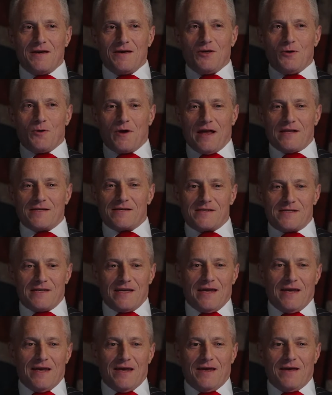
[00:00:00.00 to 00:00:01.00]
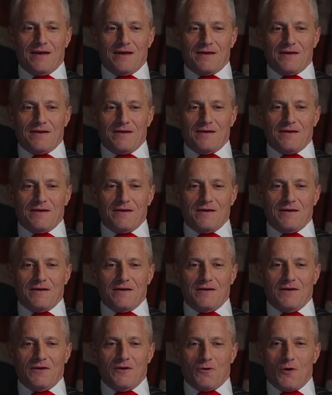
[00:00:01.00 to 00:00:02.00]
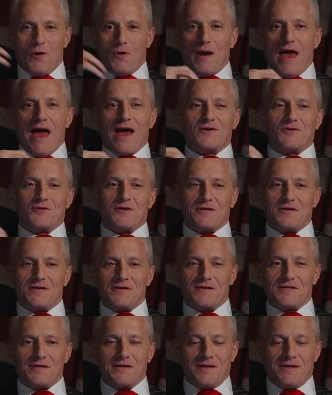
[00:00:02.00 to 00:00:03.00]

you can see your own actions.